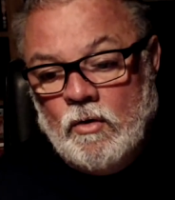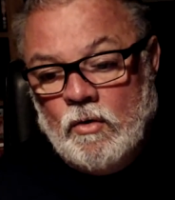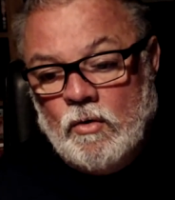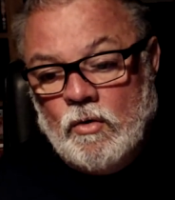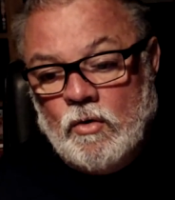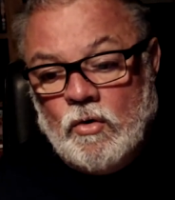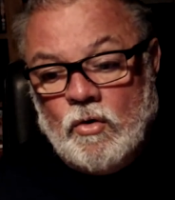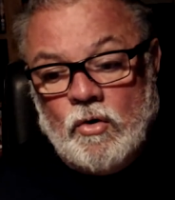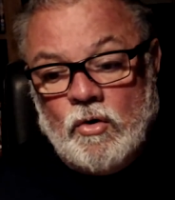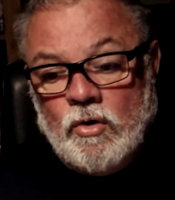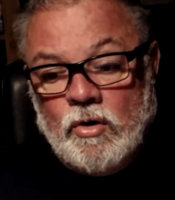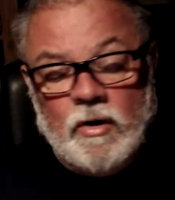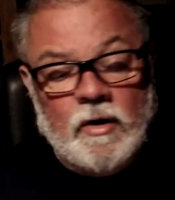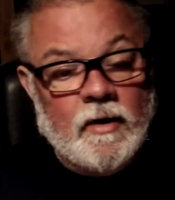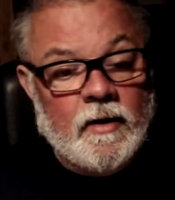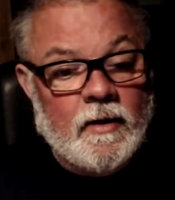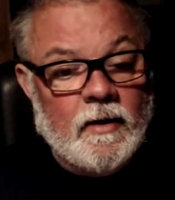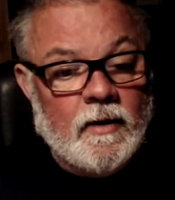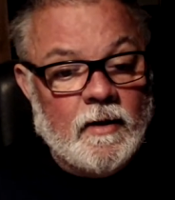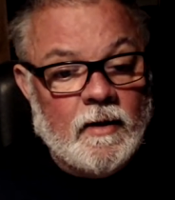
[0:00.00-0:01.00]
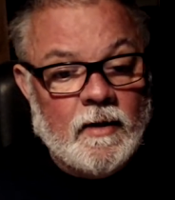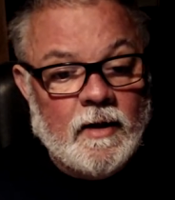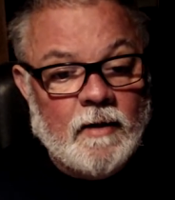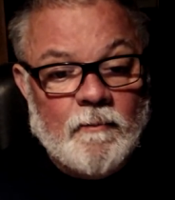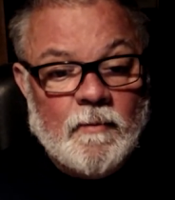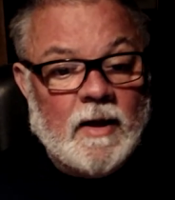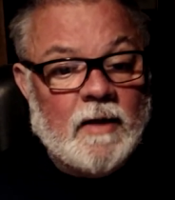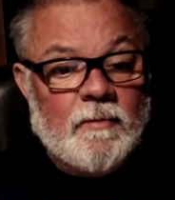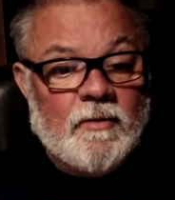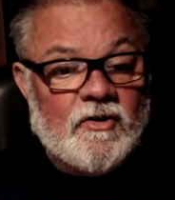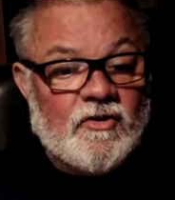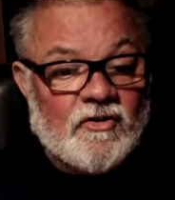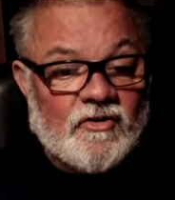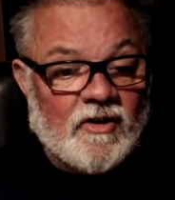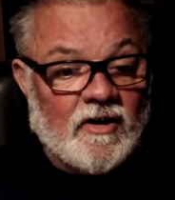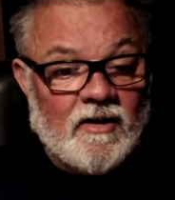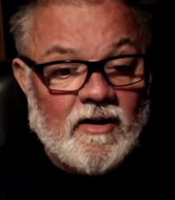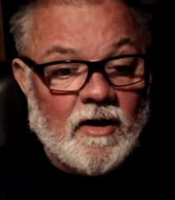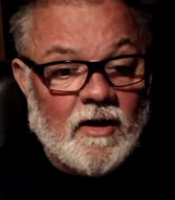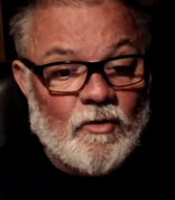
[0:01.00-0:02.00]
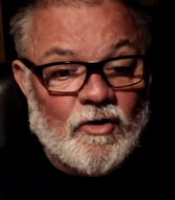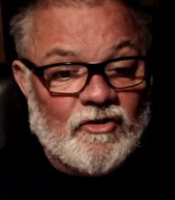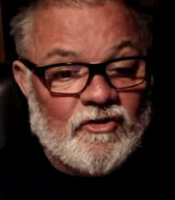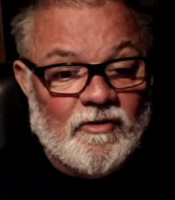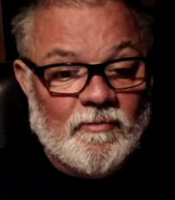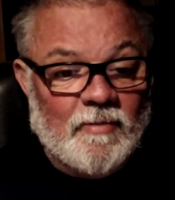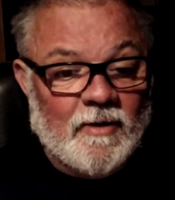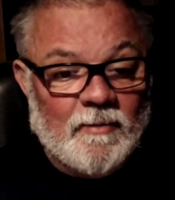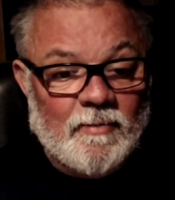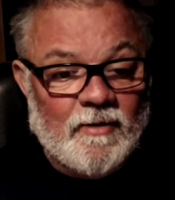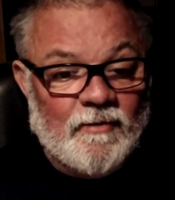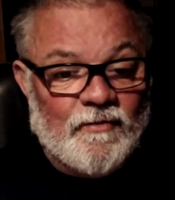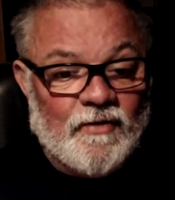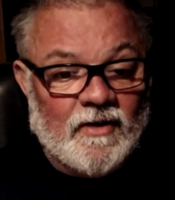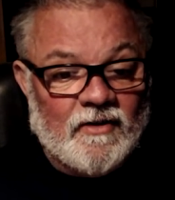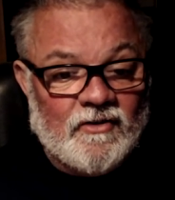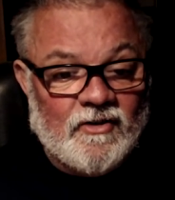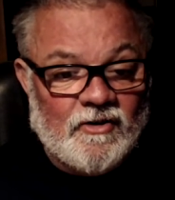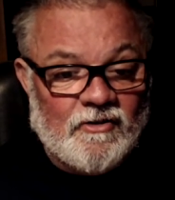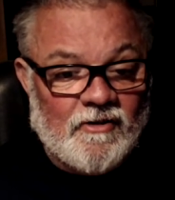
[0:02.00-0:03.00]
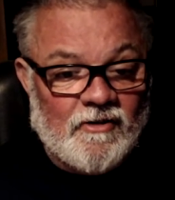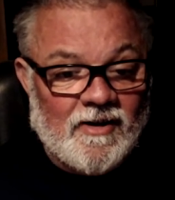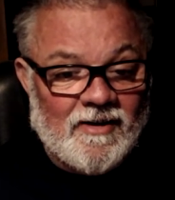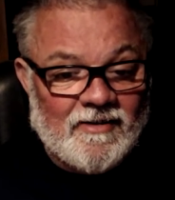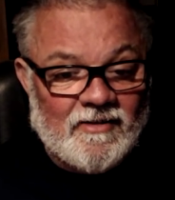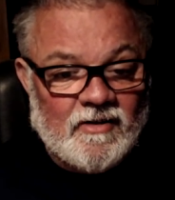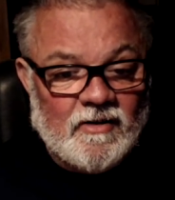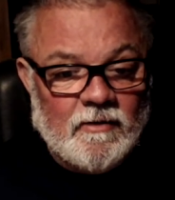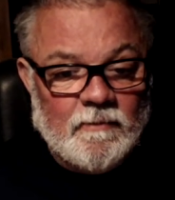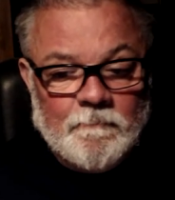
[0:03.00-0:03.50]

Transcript: Or it may be just I like watching people in fancy dress.